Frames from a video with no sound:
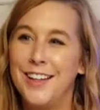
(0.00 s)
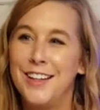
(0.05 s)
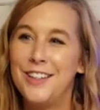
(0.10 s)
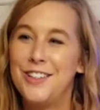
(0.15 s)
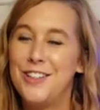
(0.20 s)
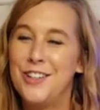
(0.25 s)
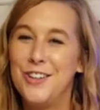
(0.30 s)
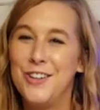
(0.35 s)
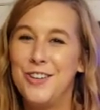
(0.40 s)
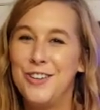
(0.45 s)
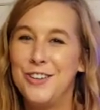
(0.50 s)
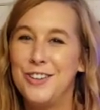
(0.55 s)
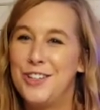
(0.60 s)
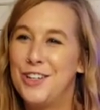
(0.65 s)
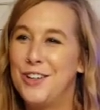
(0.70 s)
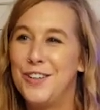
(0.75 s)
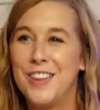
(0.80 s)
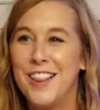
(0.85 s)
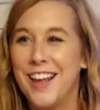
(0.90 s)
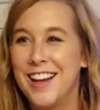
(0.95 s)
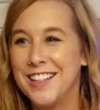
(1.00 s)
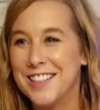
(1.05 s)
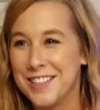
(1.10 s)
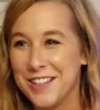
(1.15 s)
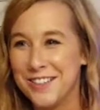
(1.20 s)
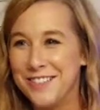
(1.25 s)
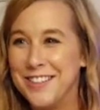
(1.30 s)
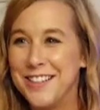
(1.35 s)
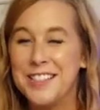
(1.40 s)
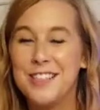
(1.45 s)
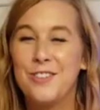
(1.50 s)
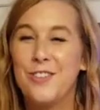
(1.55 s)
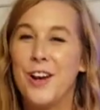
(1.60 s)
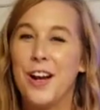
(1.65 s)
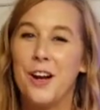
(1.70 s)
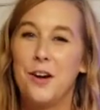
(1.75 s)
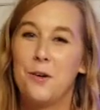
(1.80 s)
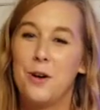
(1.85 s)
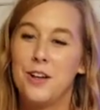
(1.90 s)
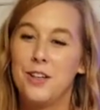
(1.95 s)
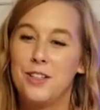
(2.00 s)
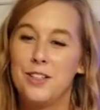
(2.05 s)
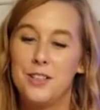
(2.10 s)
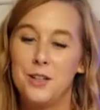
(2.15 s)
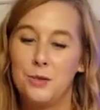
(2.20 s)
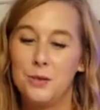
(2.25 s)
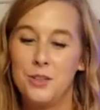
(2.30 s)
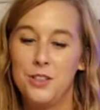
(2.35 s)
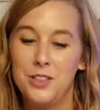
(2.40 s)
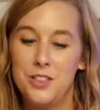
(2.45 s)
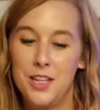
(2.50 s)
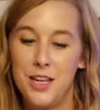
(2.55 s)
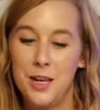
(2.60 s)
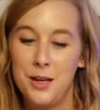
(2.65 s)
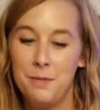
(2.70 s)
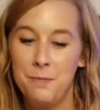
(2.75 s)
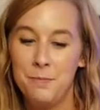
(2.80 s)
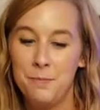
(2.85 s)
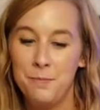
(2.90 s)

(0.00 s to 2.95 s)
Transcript: do two things at once very well. So we'll see.